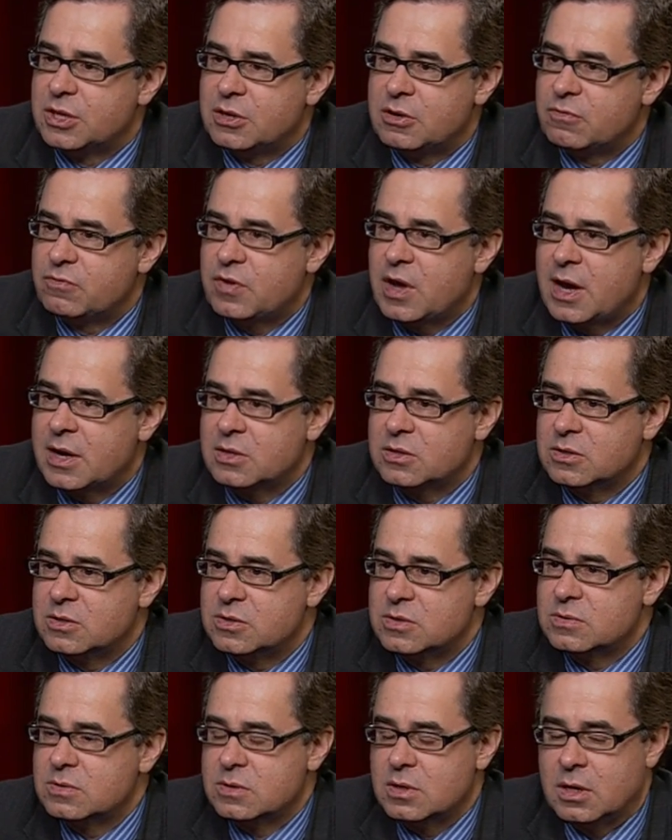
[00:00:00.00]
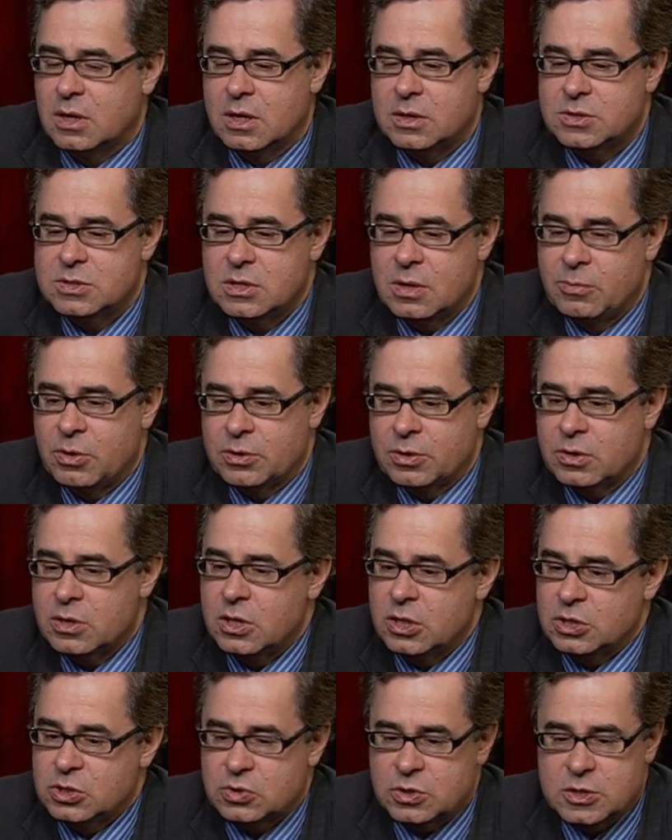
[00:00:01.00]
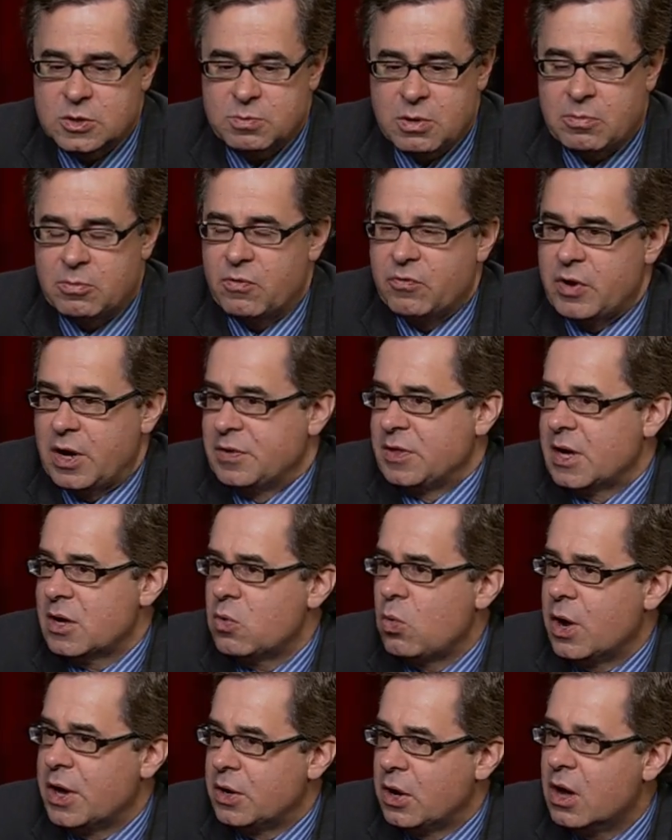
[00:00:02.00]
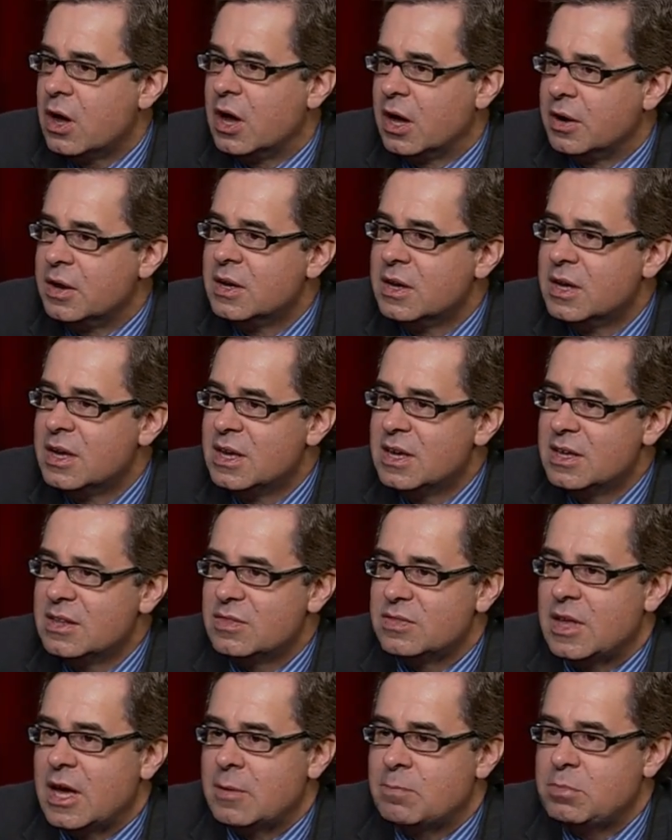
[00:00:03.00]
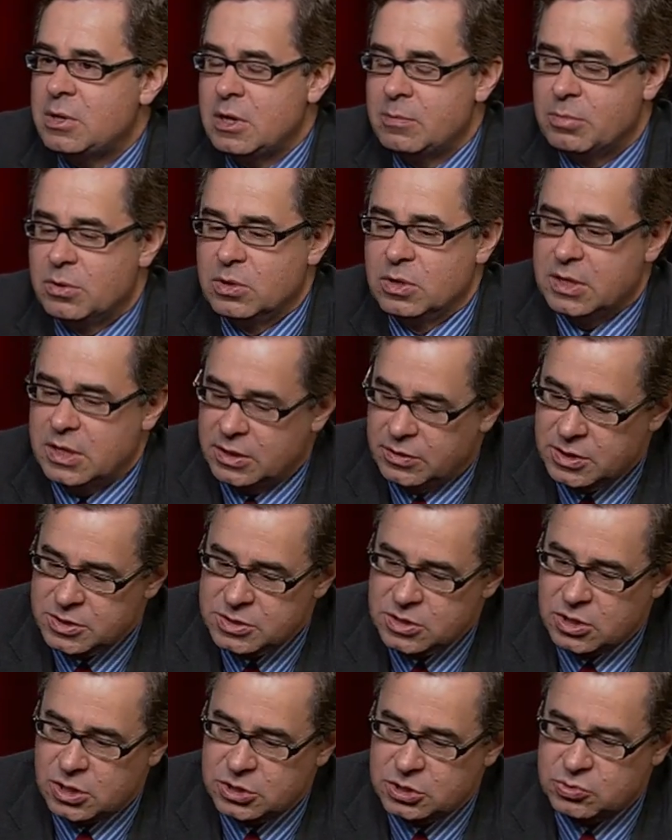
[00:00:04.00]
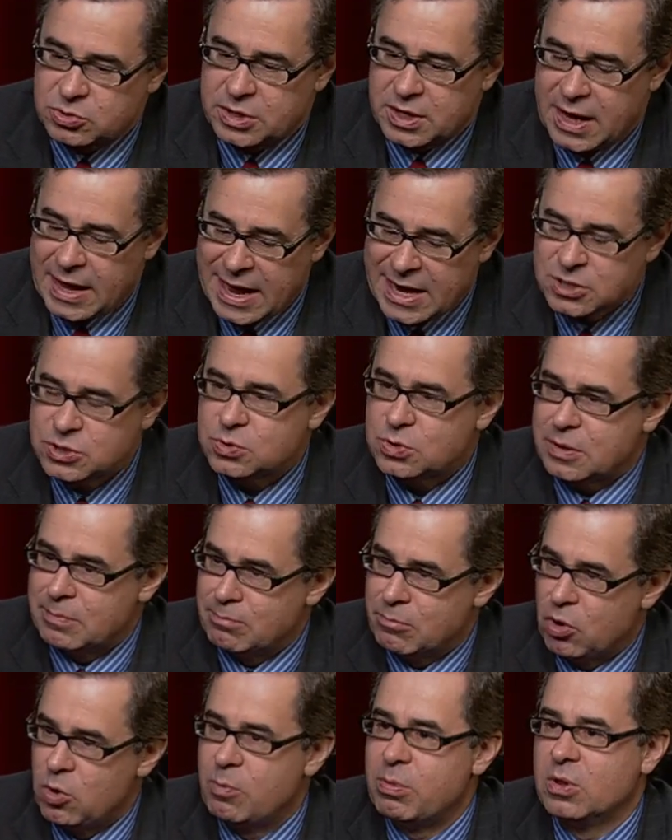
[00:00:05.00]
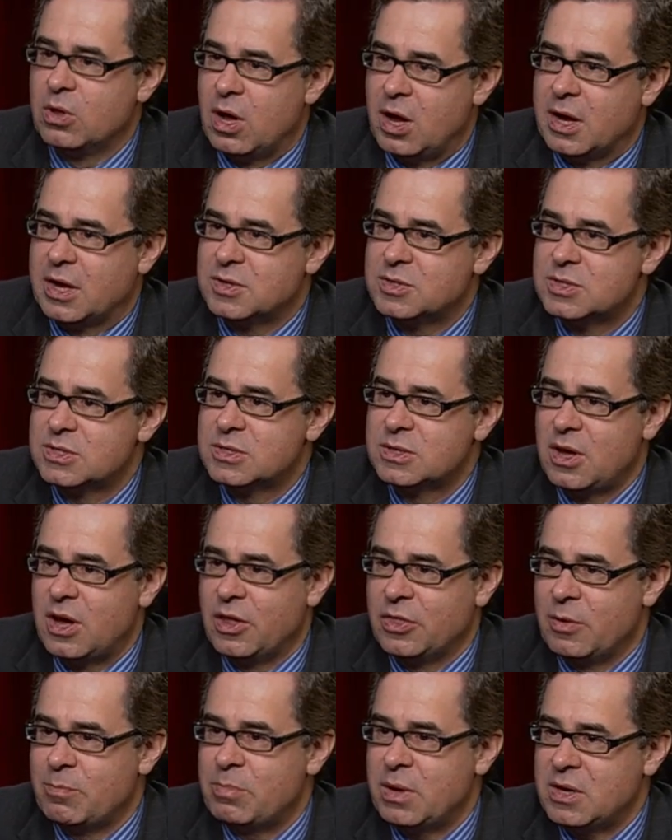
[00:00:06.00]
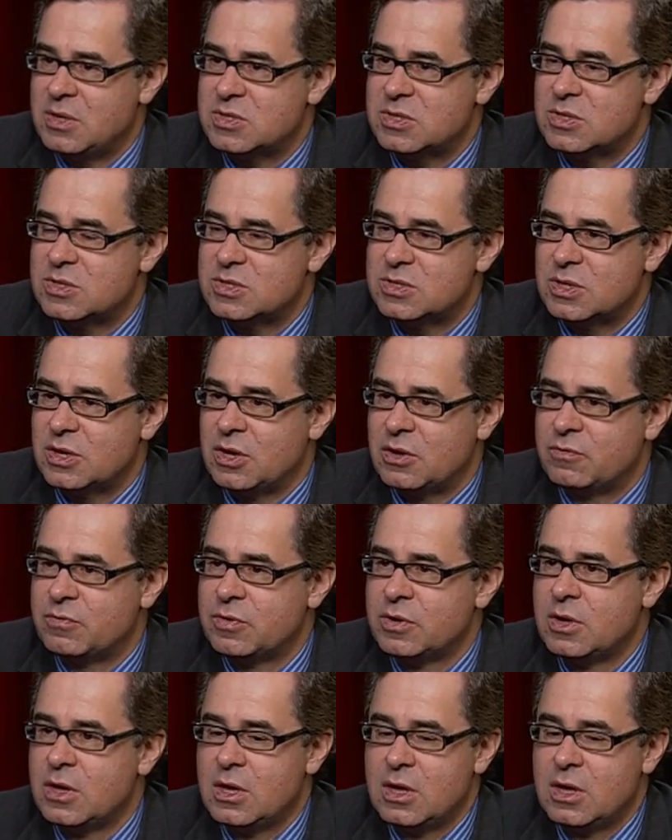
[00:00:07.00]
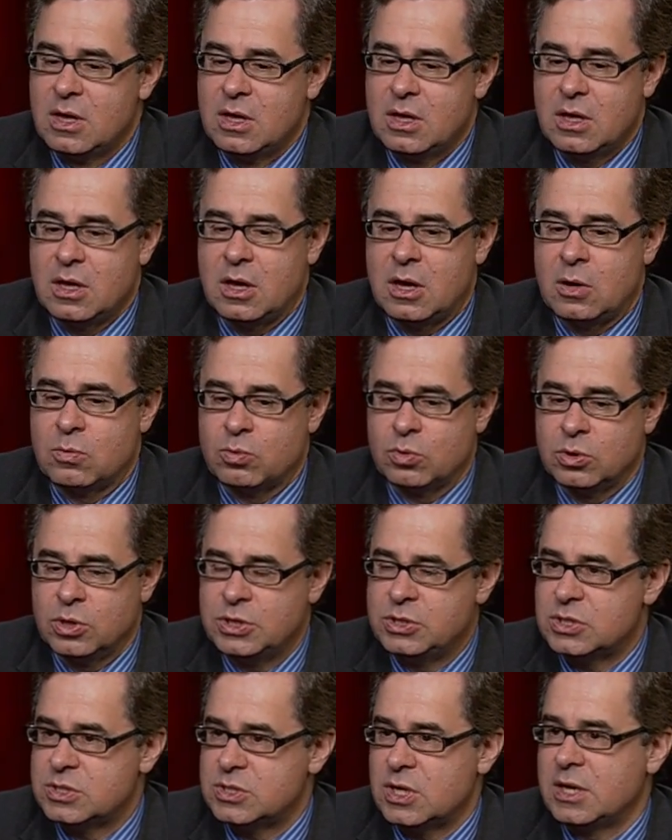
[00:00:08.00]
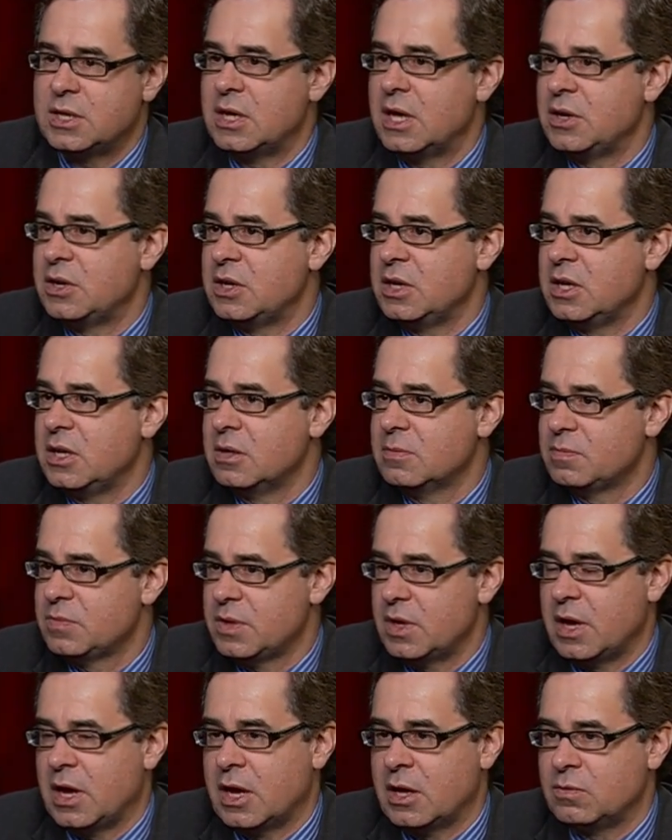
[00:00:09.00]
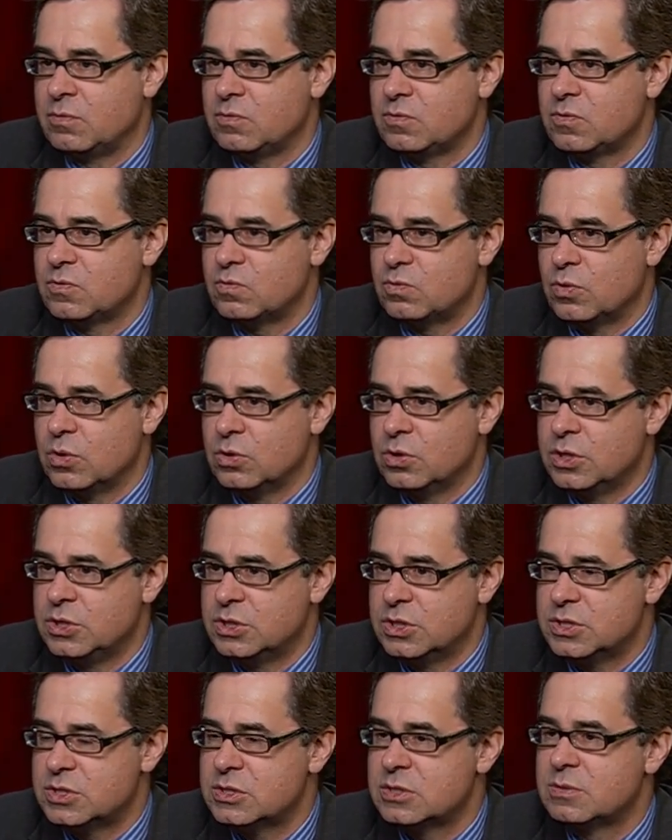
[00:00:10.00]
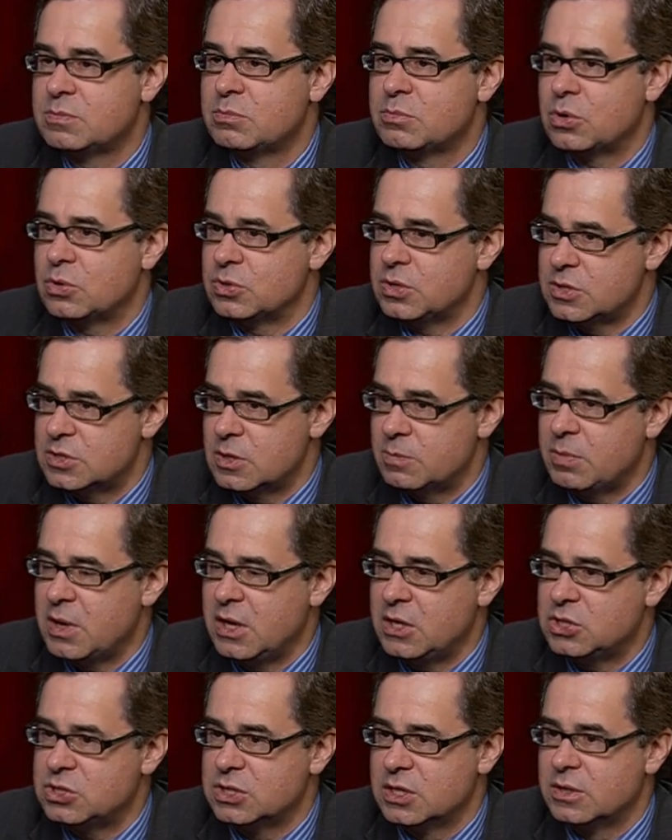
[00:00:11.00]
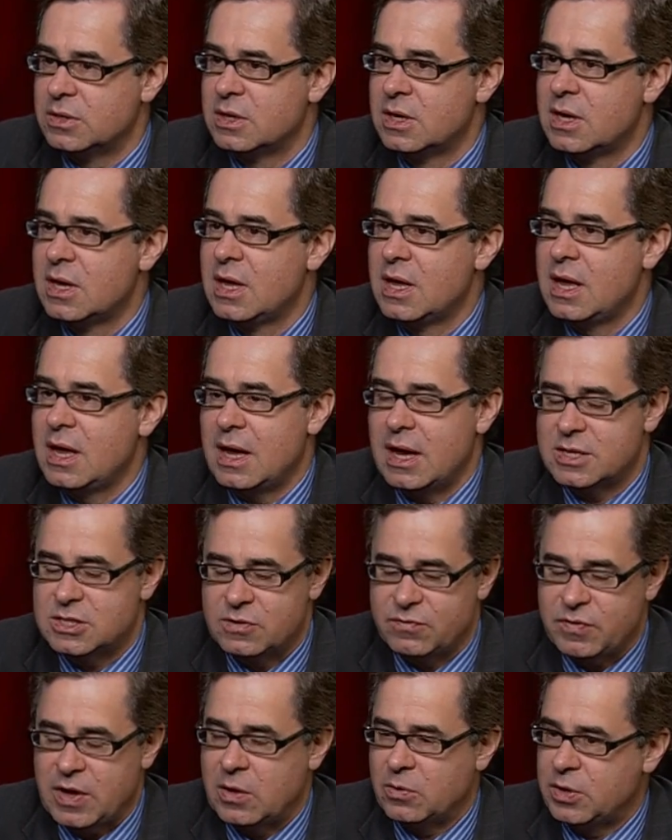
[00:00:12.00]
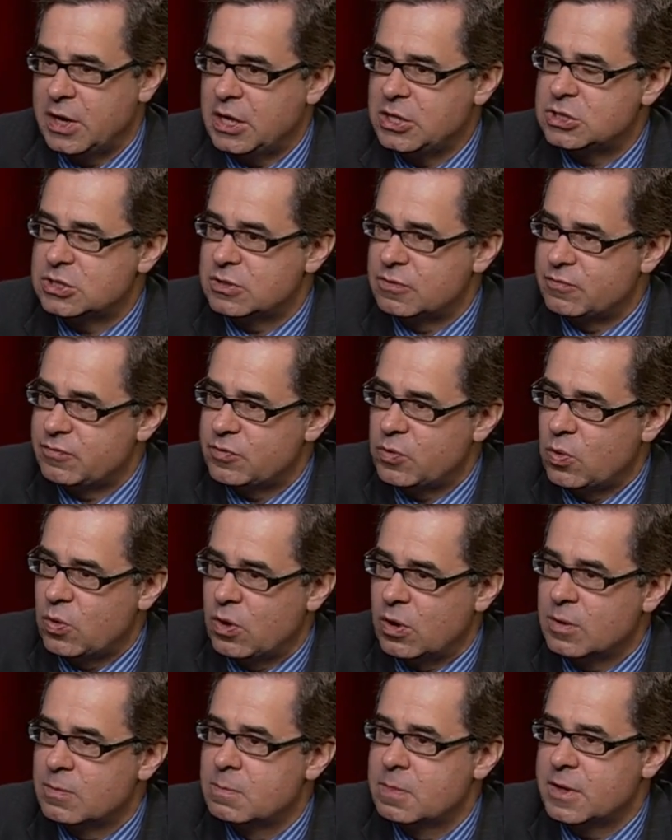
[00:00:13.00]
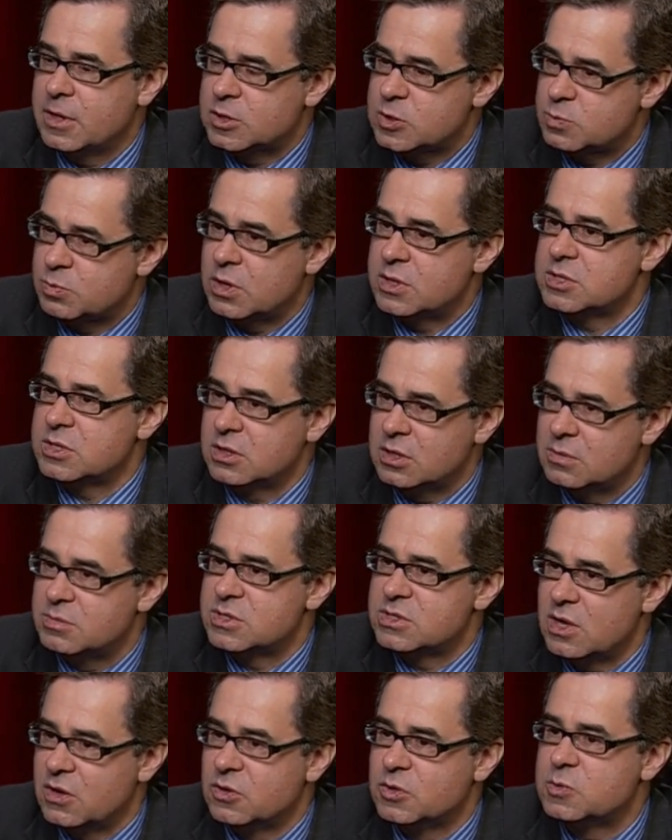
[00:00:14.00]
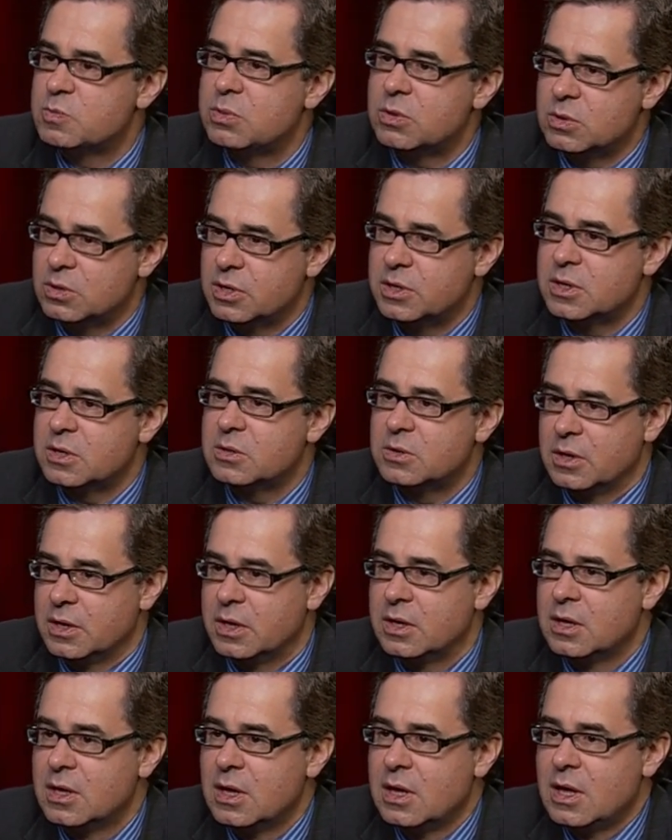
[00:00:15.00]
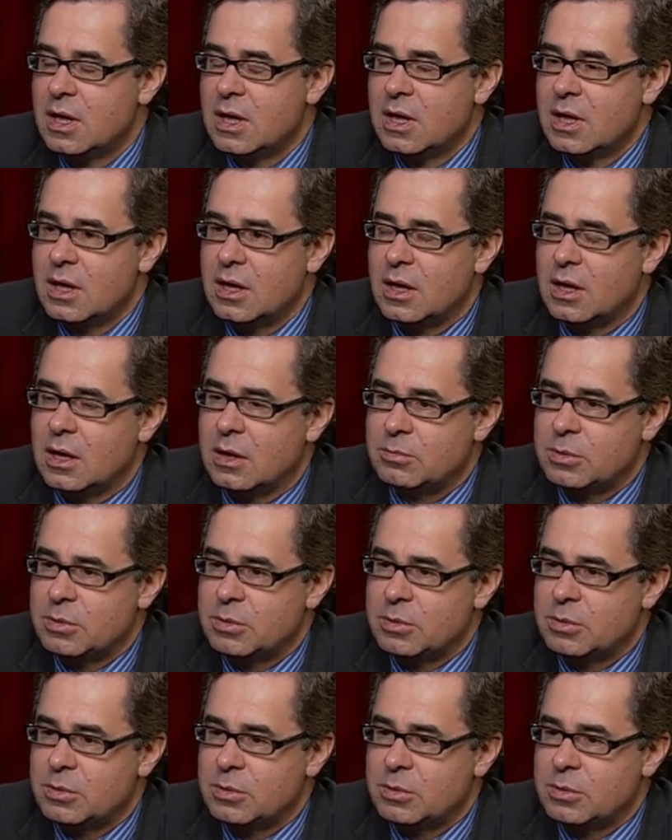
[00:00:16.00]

And in fact, in uh, some other countries, people find that quite odd that people in this country actually mobilize on the basis of uh, religious identity and religious participation as a foundation for expressing themselves mm-hmm. politically. Mm -hmm.